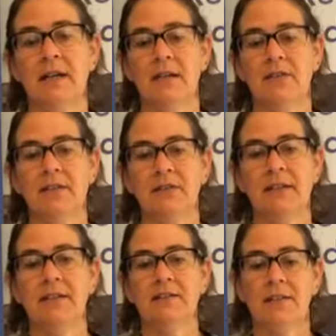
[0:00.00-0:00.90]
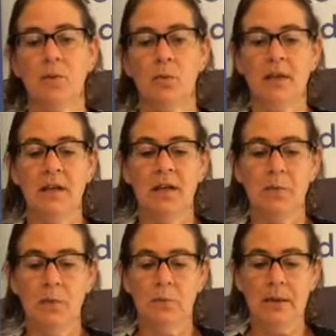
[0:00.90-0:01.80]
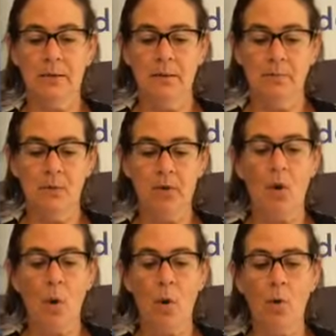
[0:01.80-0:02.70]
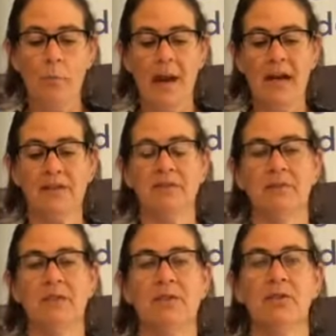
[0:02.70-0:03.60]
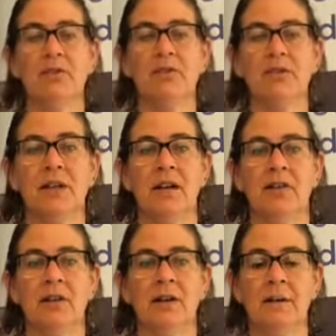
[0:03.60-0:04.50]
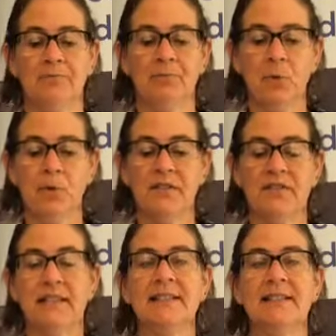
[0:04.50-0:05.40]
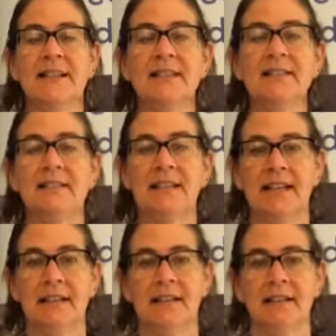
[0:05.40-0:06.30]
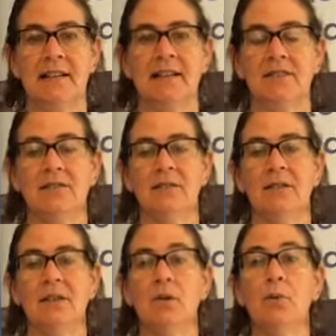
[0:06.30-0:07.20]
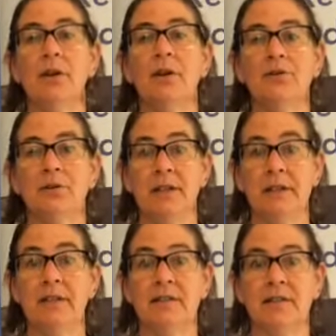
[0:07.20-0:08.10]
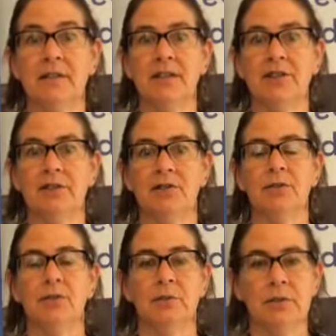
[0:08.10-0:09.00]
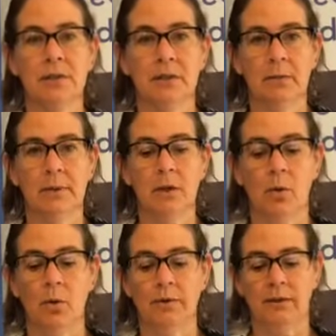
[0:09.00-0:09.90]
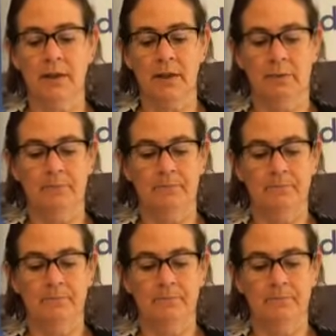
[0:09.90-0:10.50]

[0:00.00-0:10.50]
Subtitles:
in the sense that when we put a whole mass of materials together, we're in a sense insulating things. We also need insulation too. It's a little bit cold today.